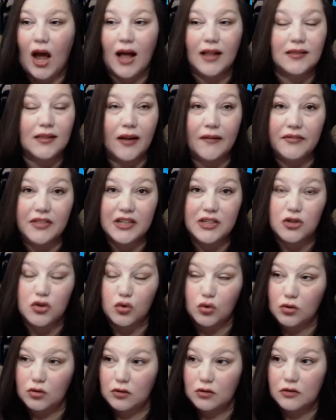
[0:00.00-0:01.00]
I love these
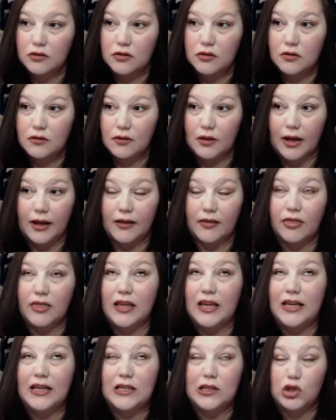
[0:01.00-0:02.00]
drawers. Like
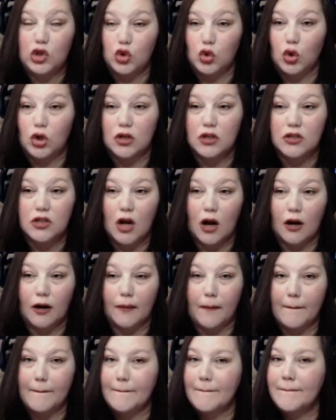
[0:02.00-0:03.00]
these drawers
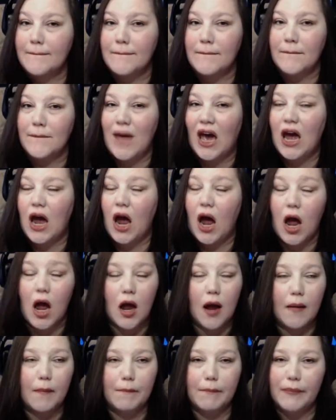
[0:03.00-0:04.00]
are mm,
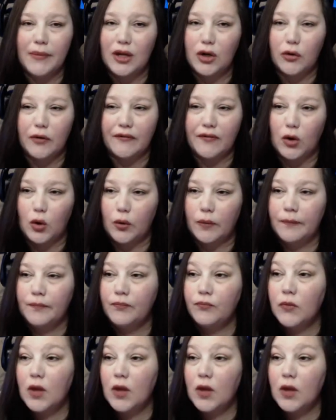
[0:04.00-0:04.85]
beautiful.